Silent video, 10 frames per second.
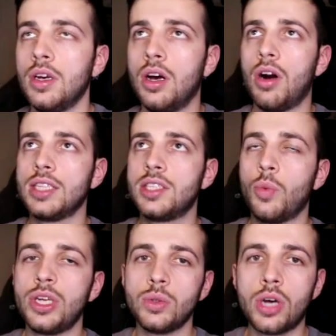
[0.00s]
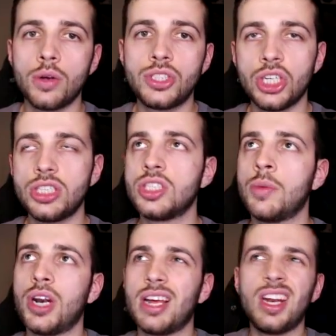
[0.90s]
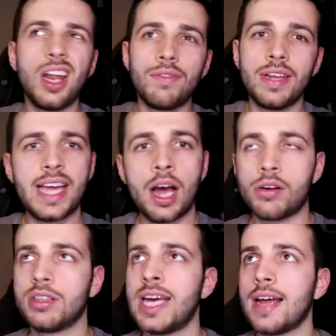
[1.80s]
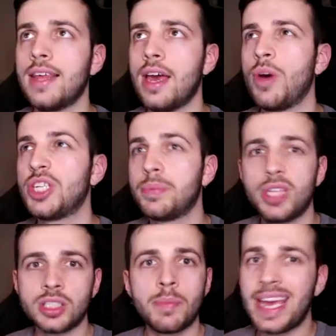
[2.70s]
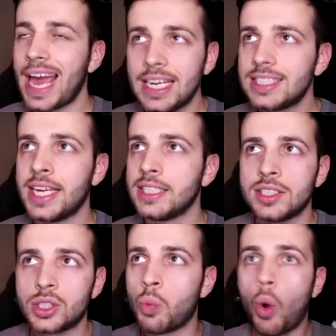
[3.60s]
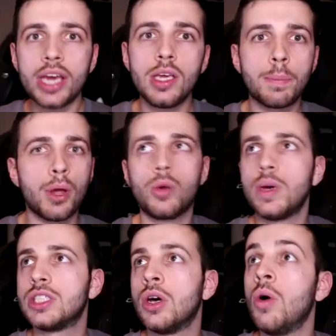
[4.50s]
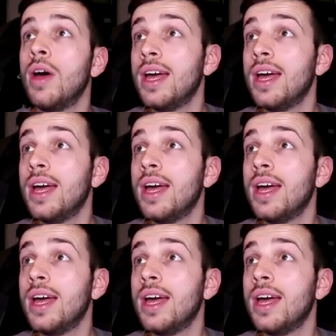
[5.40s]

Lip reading: Alright, so the whistle goes just as I'm on a lovely counter-attack there, which doesn't make any sense as to why you blow the whistle.